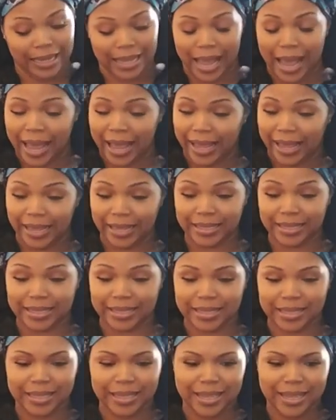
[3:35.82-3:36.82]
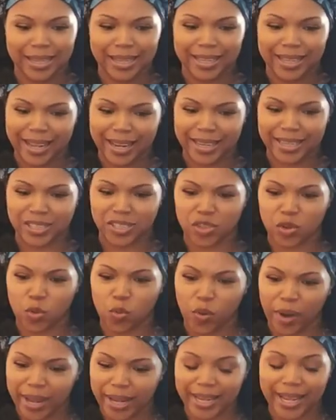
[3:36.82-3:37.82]
Yikes. That is
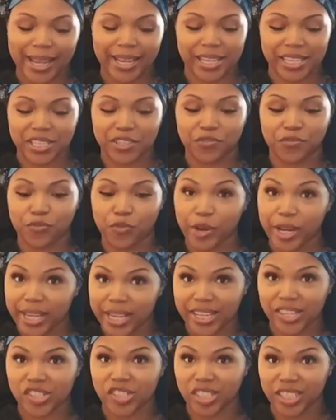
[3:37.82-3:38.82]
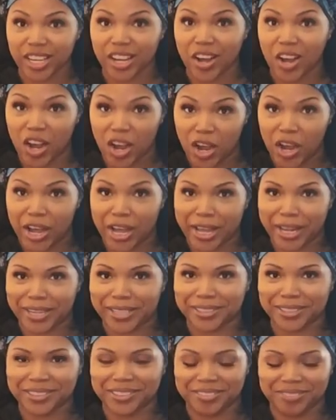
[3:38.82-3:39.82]
great. That is freakishly odd.